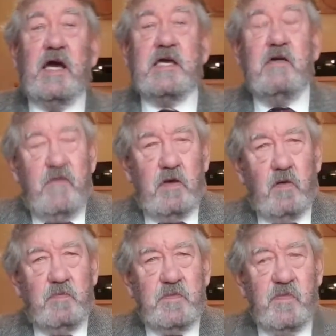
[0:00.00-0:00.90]
I give
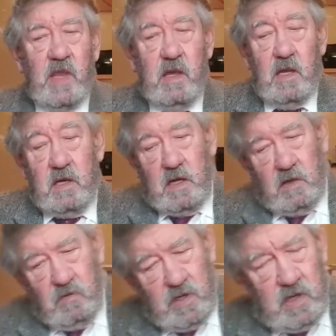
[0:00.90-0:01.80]
you.
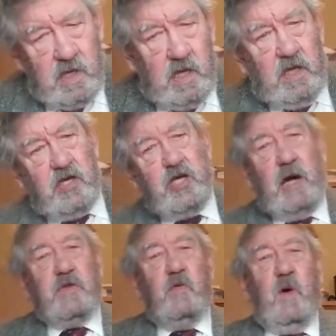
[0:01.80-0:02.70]
Now, in
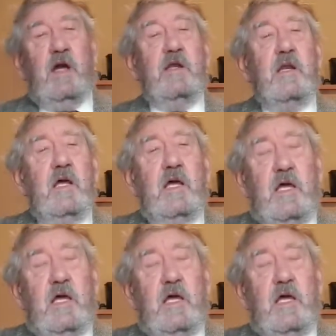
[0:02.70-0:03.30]
chapter 1,